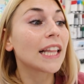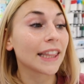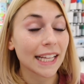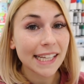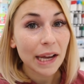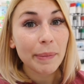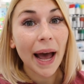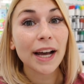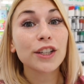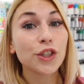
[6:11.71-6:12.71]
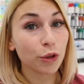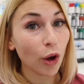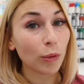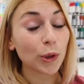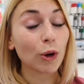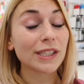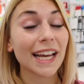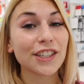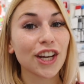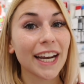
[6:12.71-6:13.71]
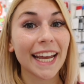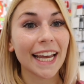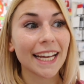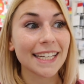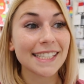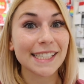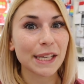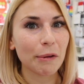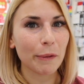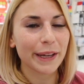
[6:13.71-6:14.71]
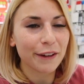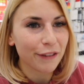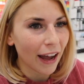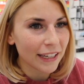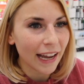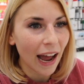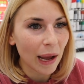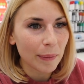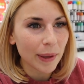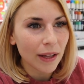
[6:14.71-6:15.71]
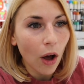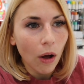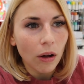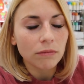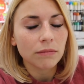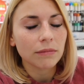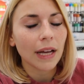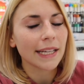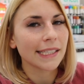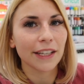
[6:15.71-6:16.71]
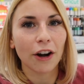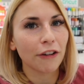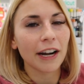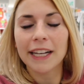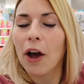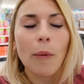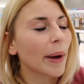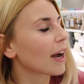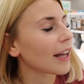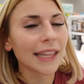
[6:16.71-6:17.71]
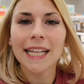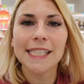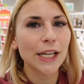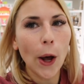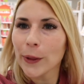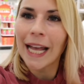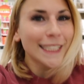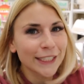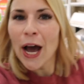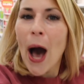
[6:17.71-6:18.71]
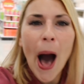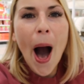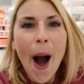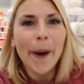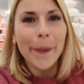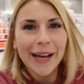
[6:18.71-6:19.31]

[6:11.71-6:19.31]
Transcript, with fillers: Let's head back to the home decor section and see what we can find. I'm... I see it already. Oh my god, let's go, let's go!